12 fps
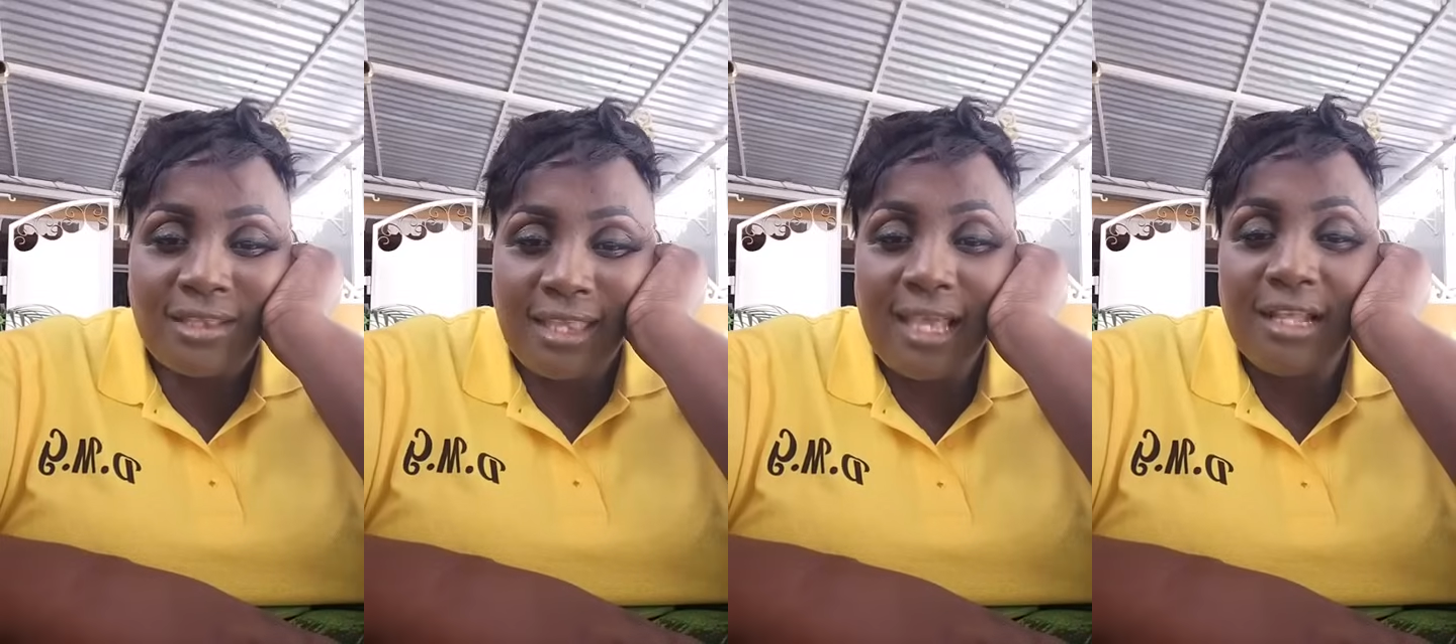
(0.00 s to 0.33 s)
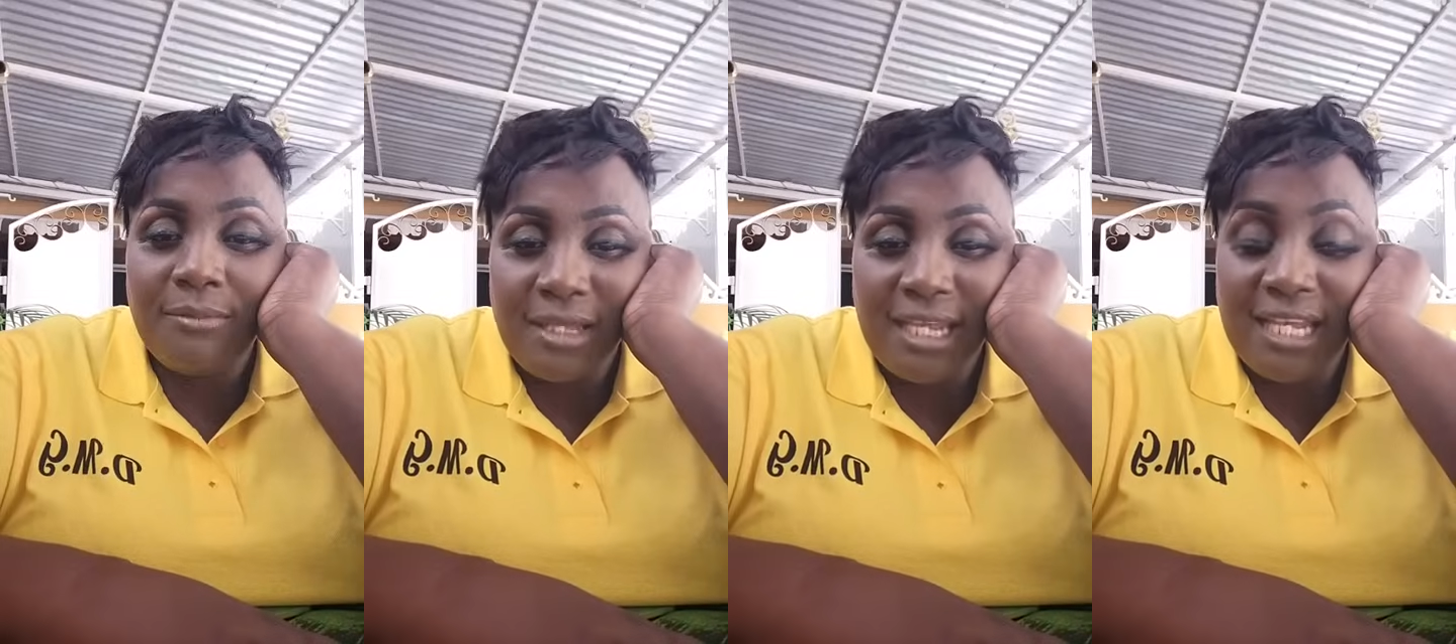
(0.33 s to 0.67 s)

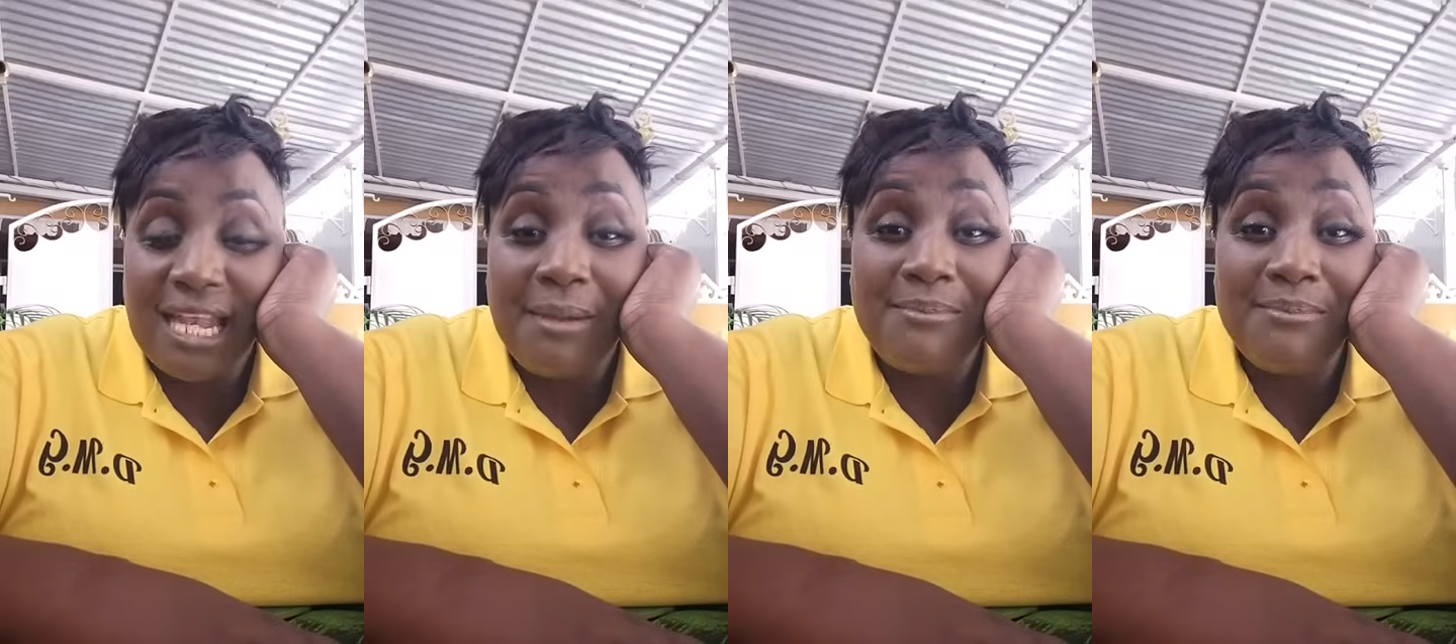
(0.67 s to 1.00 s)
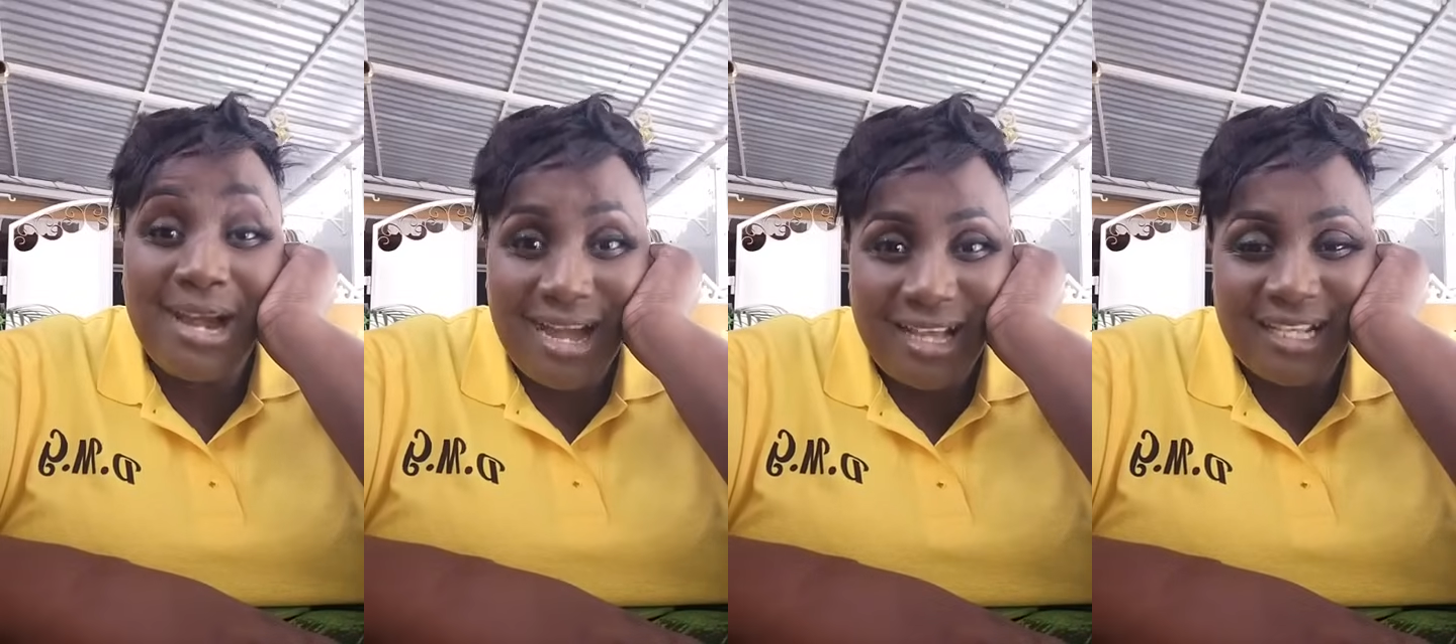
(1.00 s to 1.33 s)
Tell me, in a
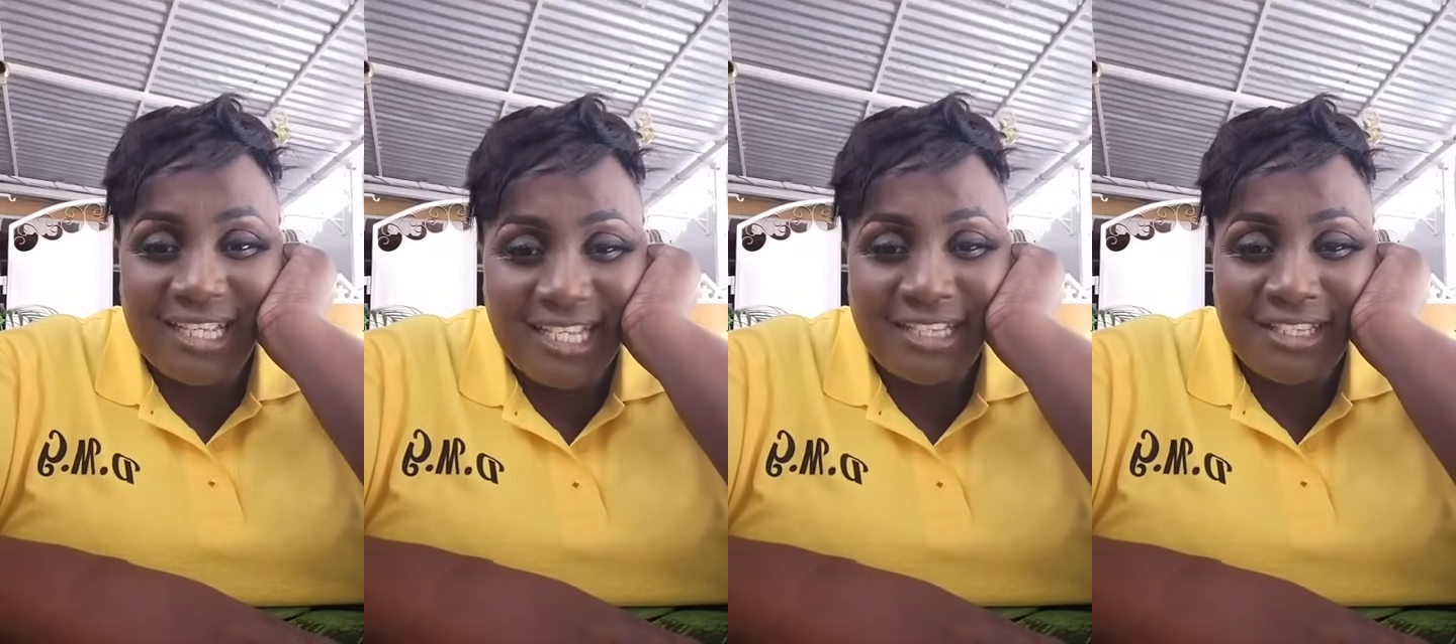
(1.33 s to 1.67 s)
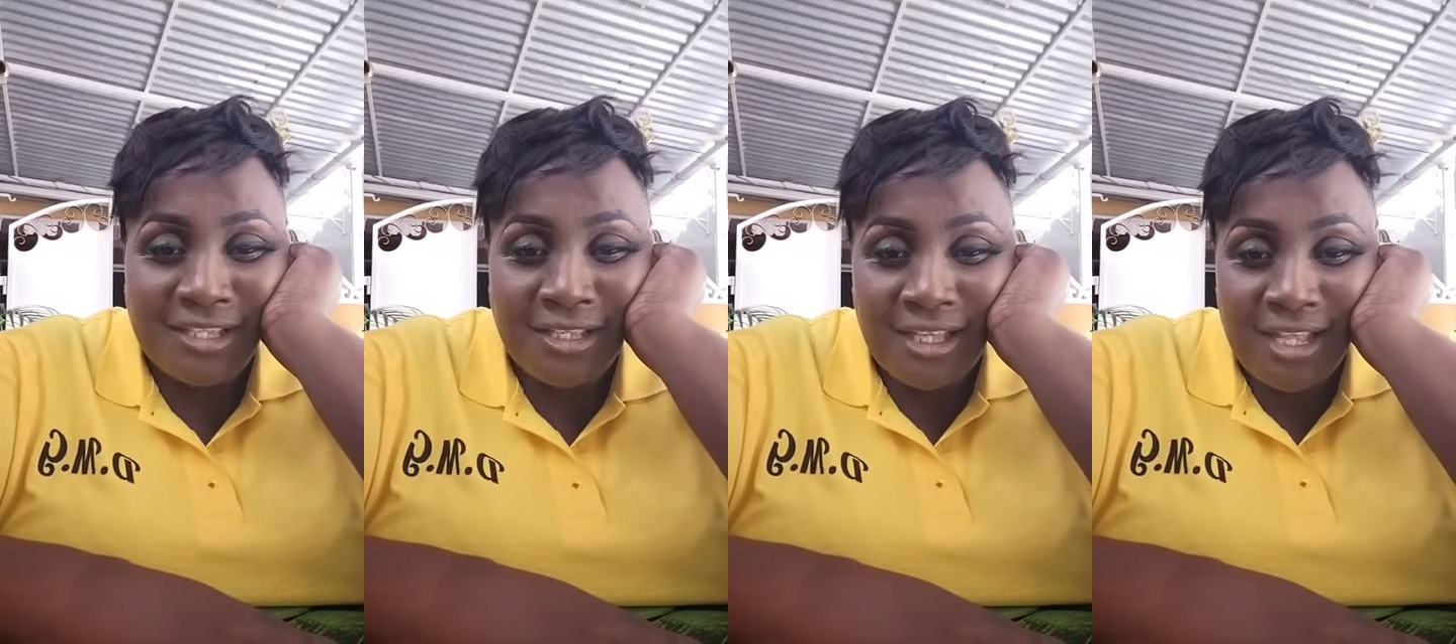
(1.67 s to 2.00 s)
market.
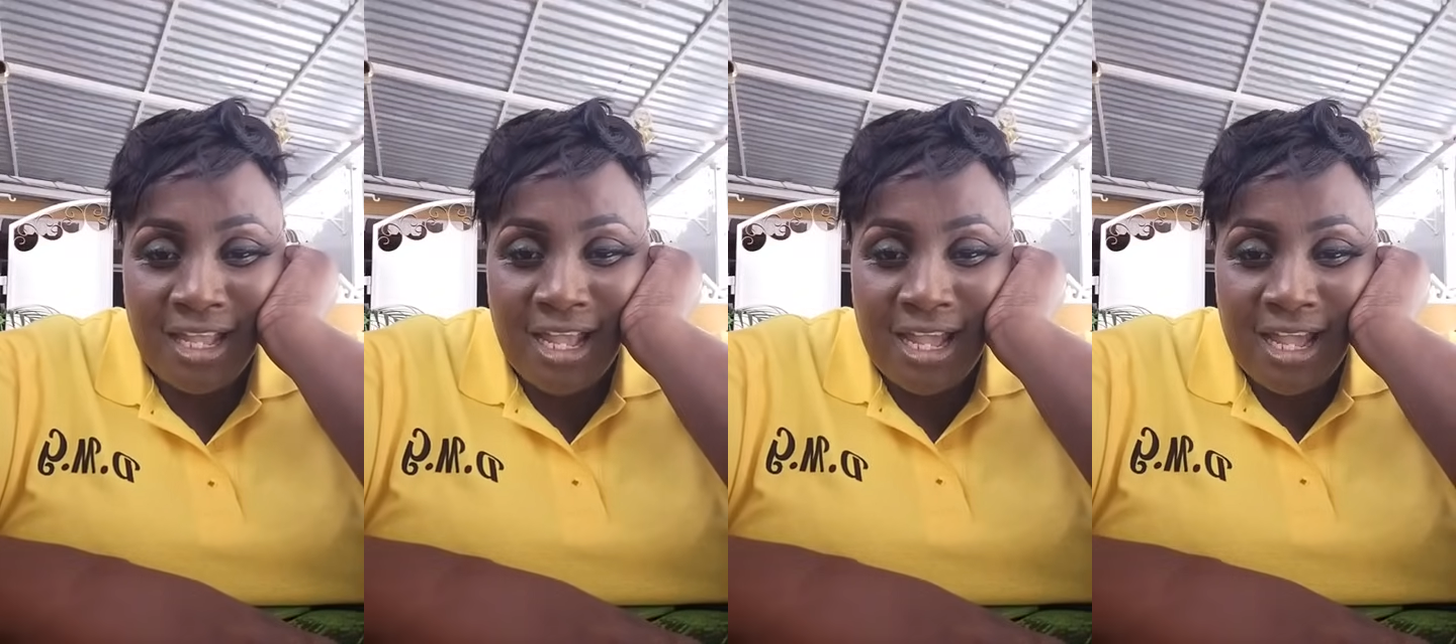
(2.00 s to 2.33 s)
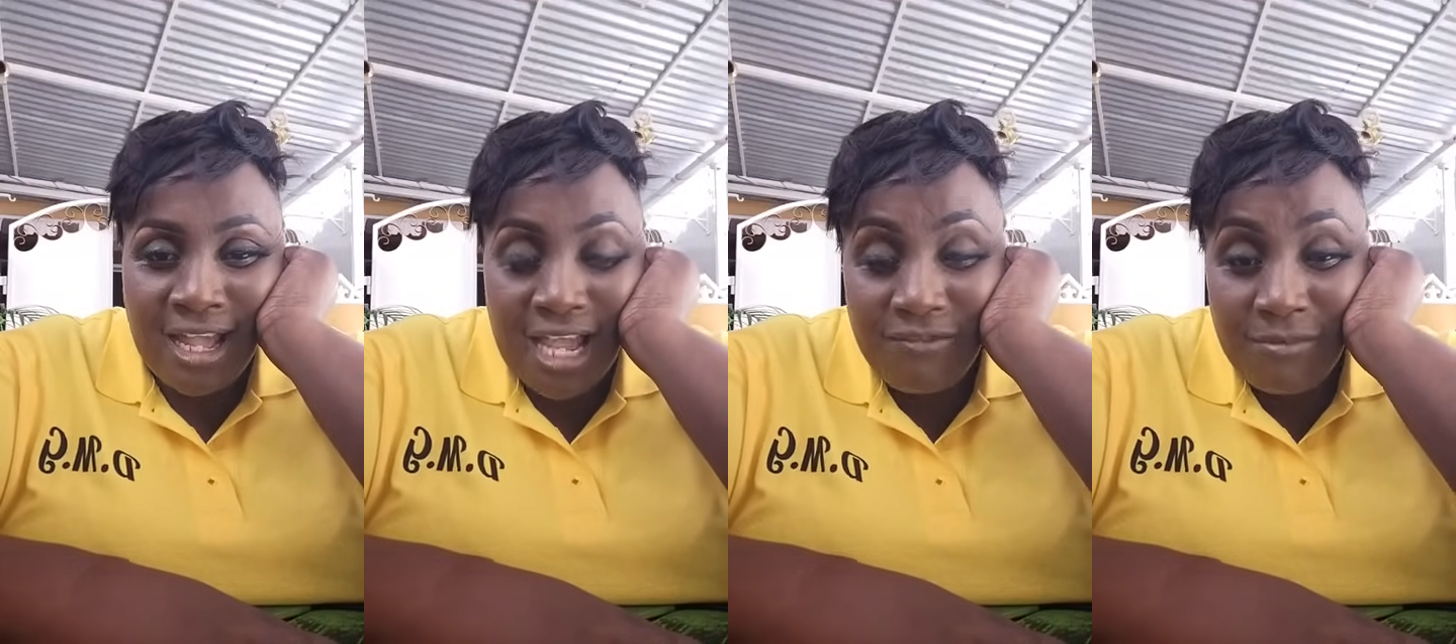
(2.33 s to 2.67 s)

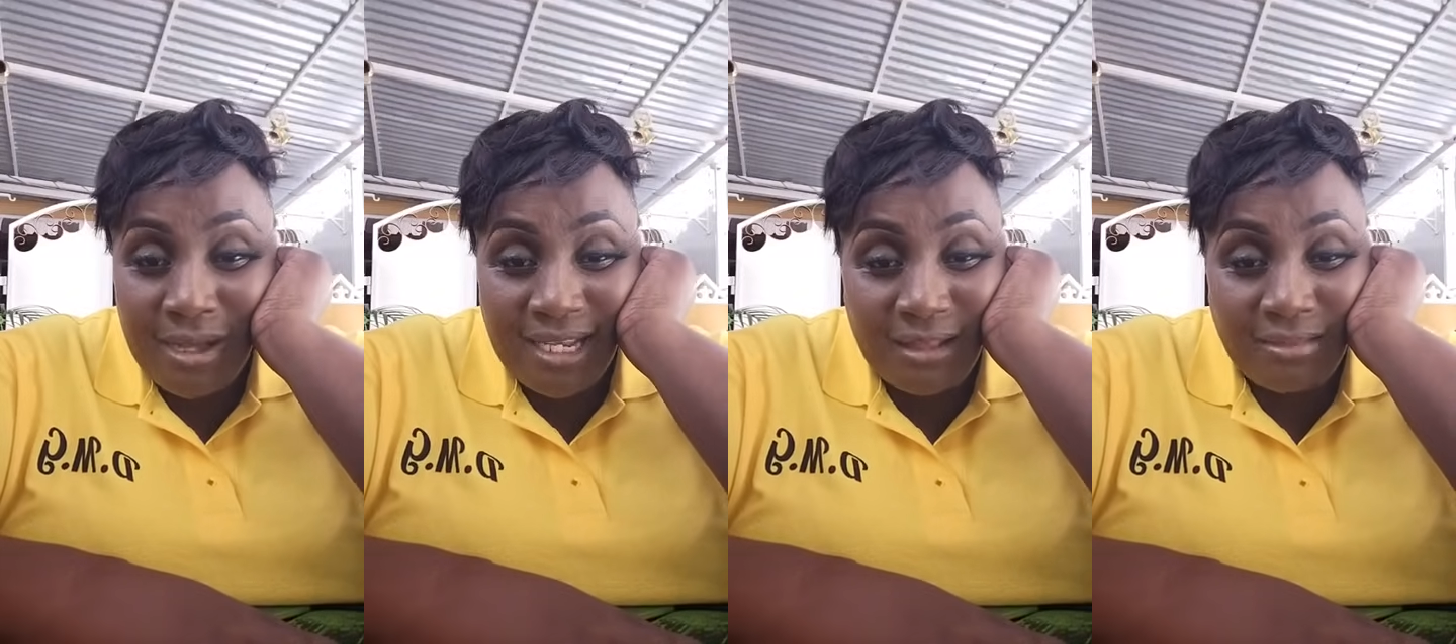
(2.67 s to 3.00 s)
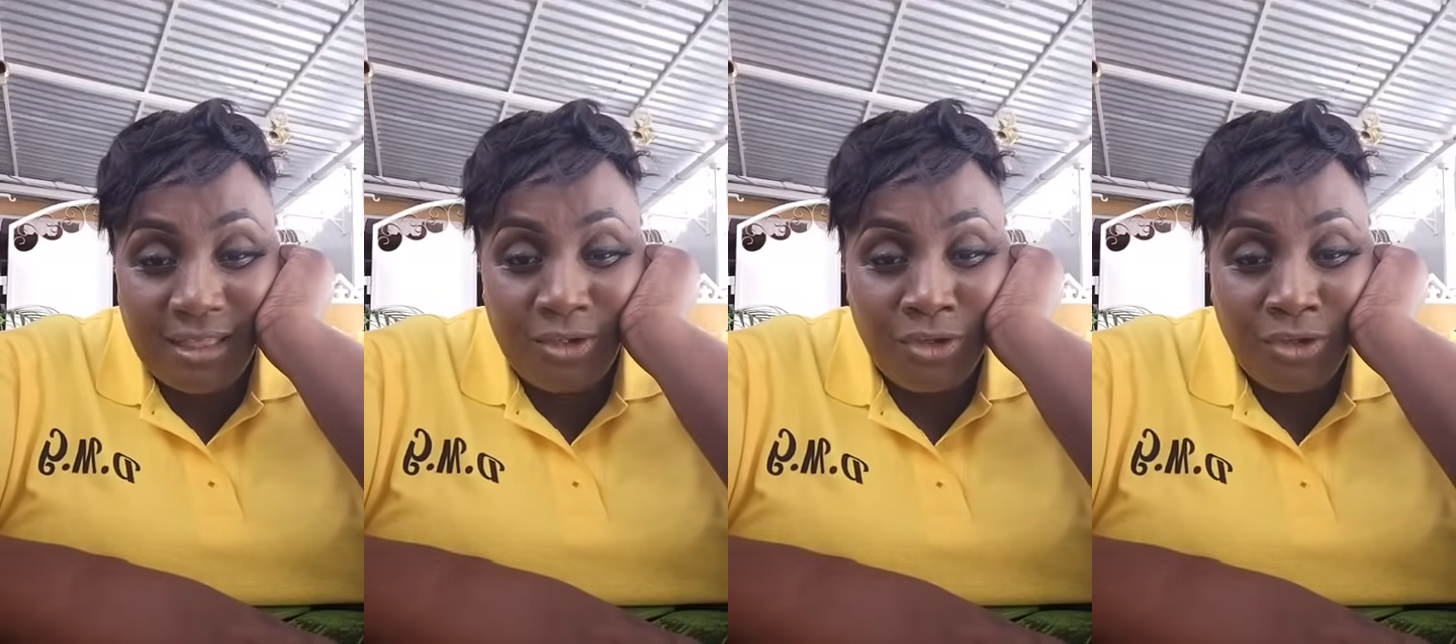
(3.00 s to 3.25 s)
Everybody has said,